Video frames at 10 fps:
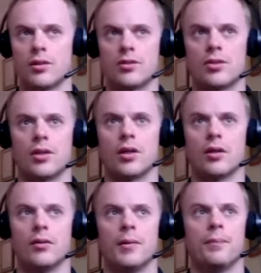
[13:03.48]
It's
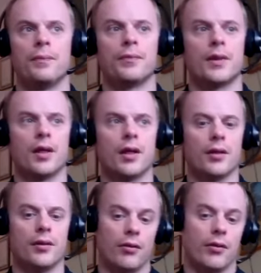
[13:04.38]

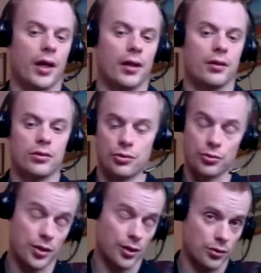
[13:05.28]
they are not a
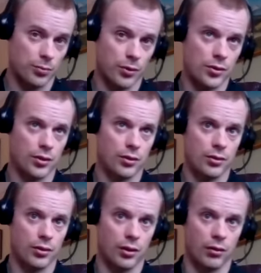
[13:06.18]
true
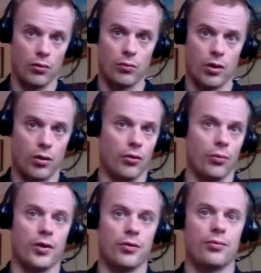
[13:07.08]
salesperson all the
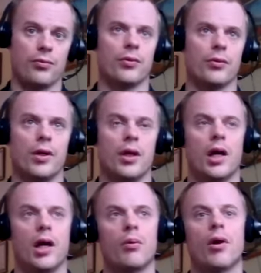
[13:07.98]
way through.
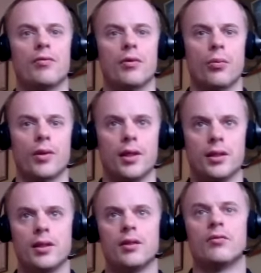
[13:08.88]
However, when
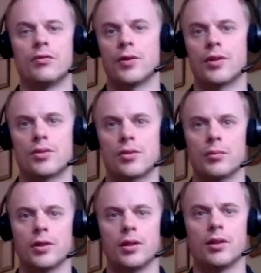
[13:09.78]
they get in front of
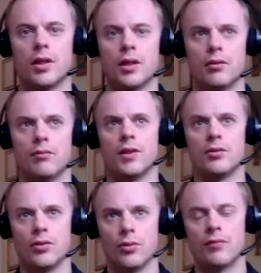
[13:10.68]
somebody, they
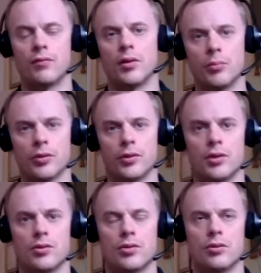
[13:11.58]
do have the
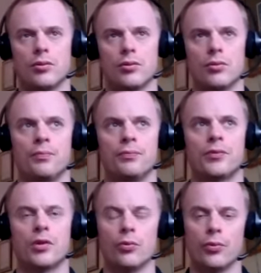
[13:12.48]
ability to
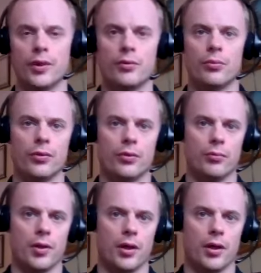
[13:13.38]
read the
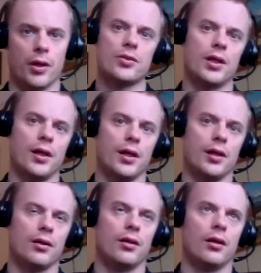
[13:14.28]
room,
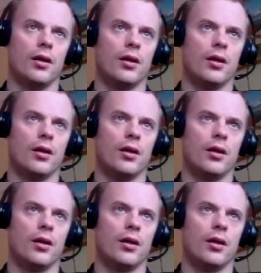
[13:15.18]
understand,